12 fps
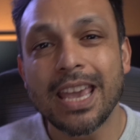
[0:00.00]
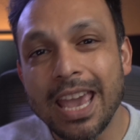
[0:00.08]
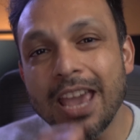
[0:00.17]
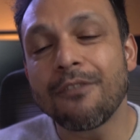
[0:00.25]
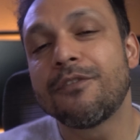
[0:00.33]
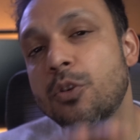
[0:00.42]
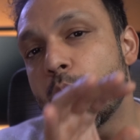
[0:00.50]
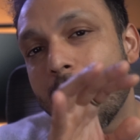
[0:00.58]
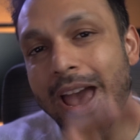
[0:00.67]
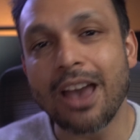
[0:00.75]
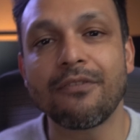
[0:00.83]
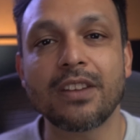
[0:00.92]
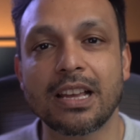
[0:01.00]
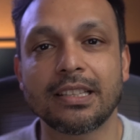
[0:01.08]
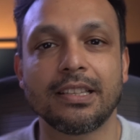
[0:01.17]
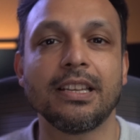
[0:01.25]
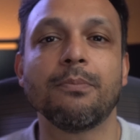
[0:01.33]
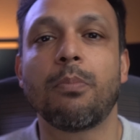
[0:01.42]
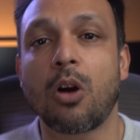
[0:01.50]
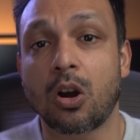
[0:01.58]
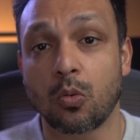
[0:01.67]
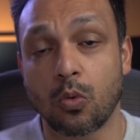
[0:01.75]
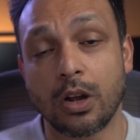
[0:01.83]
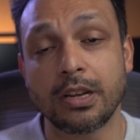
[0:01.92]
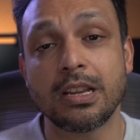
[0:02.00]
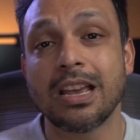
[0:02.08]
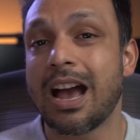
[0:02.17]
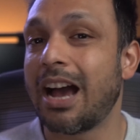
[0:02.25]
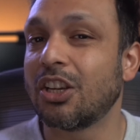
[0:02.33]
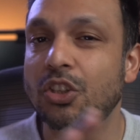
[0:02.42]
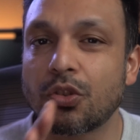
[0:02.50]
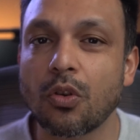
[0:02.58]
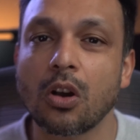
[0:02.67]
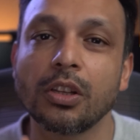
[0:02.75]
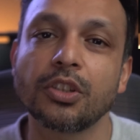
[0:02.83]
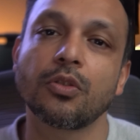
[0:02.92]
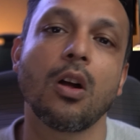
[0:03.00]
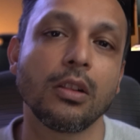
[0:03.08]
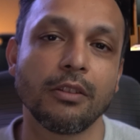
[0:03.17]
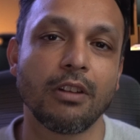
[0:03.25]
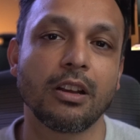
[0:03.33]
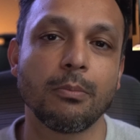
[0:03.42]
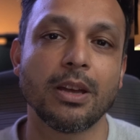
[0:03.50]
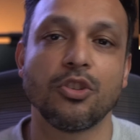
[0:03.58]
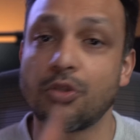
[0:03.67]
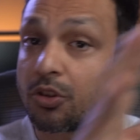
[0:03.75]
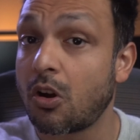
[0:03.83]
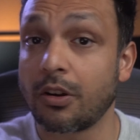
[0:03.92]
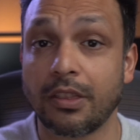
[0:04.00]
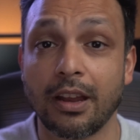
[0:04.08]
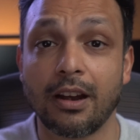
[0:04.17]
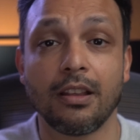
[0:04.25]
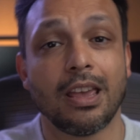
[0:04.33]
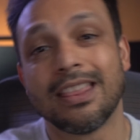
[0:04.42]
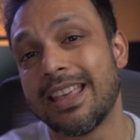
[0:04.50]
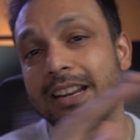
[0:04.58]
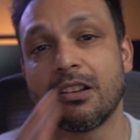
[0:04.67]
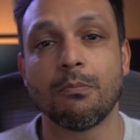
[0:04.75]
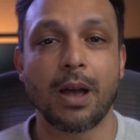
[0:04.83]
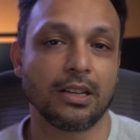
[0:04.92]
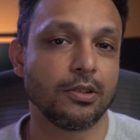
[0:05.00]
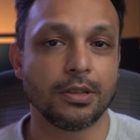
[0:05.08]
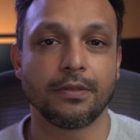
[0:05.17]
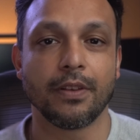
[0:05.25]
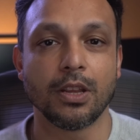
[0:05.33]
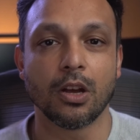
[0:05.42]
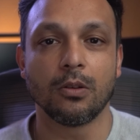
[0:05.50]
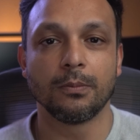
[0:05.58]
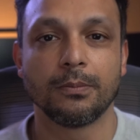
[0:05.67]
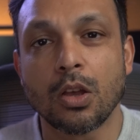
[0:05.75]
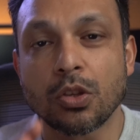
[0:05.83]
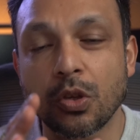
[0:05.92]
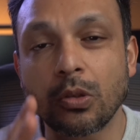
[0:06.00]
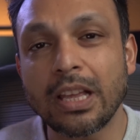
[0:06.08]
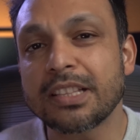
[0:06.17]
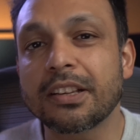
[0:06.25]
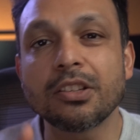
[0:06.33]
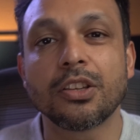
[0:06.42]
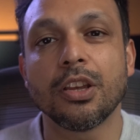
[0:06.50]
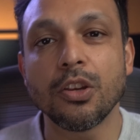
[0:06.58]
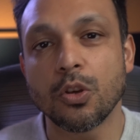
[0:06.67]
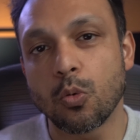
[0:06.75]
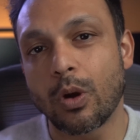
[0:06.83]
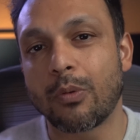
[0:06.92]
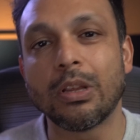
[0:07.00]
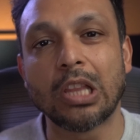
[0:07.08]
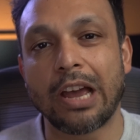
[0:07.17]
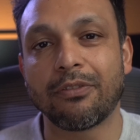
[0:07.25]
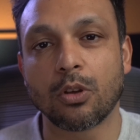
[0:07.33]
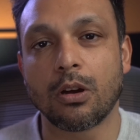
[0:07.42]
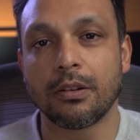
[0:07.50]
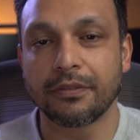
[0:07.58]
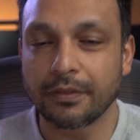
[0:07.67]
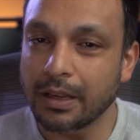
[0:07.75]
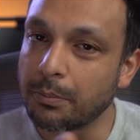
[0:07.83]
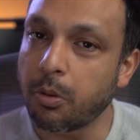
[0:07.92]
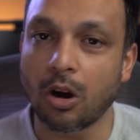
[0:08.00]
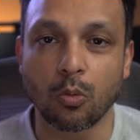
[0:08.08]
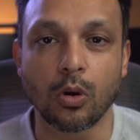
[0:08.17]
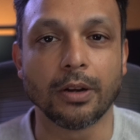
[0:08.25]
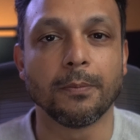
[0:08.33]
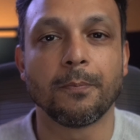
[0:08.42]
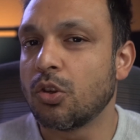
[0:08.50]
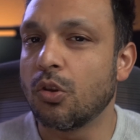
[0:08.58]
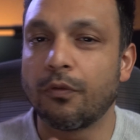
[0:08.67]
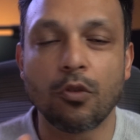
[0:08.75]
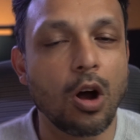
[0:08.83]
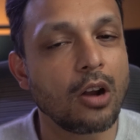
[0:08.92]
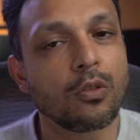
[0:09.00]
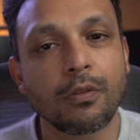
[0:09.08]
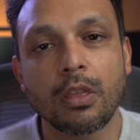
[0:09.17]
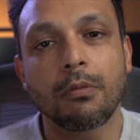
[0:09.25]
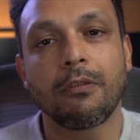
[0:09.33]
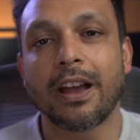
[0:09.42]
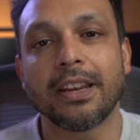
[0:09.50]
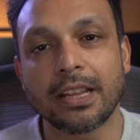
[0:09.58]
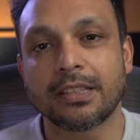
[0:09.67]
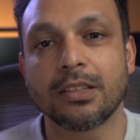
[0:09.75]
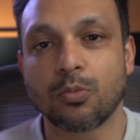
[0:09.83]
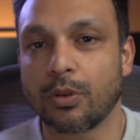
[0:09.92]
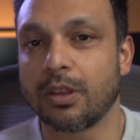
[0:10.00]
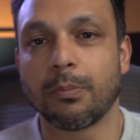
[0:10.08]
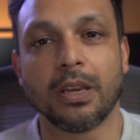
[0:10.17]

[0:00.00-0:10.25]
If you have not seen part 1, I strongly recommend you start there and then come back to this video. So let's continue where we left off in part 1. You've gone over the finances with the